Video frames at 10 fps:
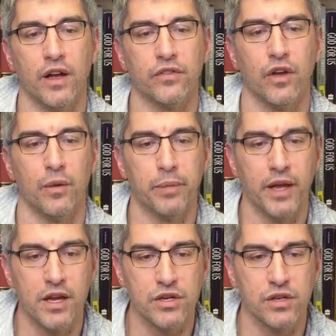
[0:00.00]
us all
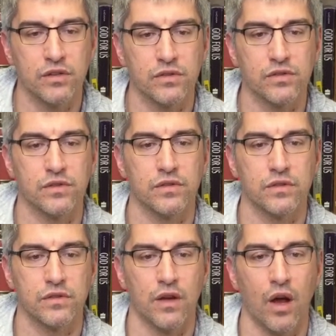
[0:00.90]
patience,
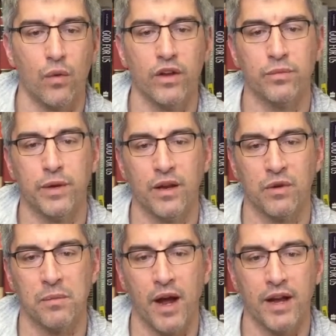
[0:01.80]
always being
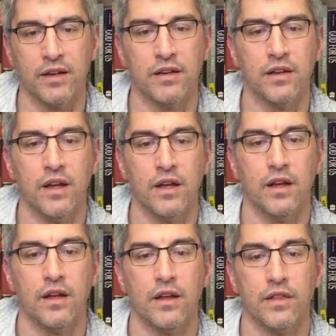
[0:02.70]
reminded
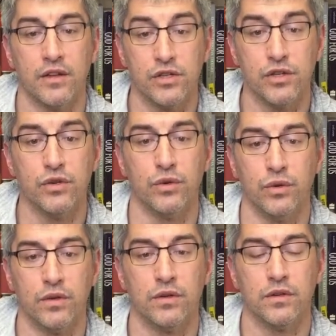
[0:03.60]
that
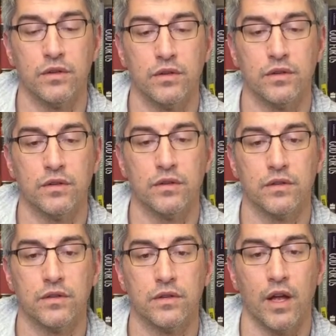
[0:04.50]
you
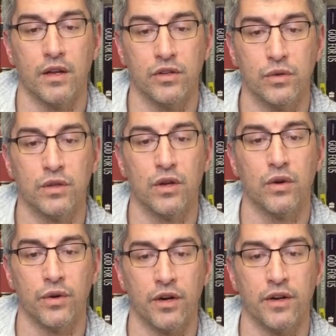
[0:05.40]
and you
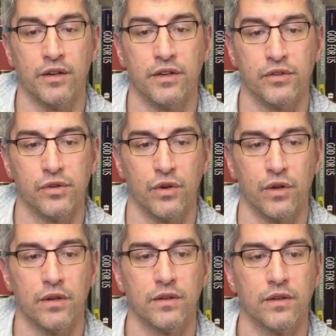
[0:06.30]
alone are in
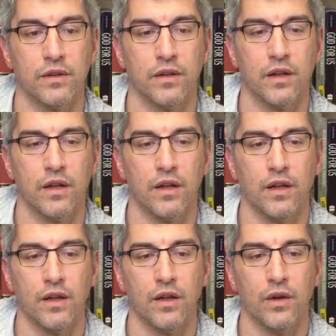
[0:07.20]
control.
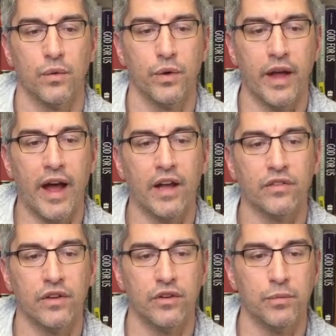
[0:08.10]
We
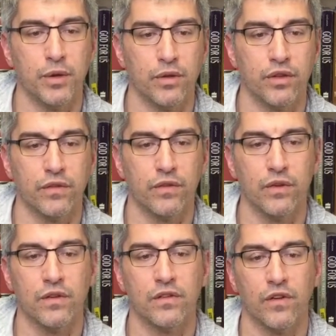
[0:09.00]
ask that you be with the
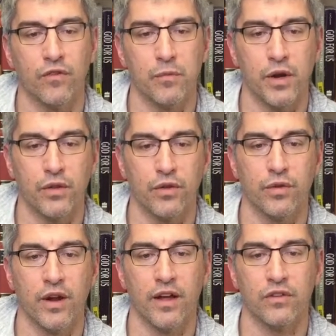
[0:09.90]
students of Mayer
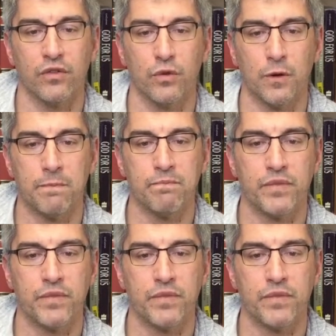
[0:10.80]
Lutheran High School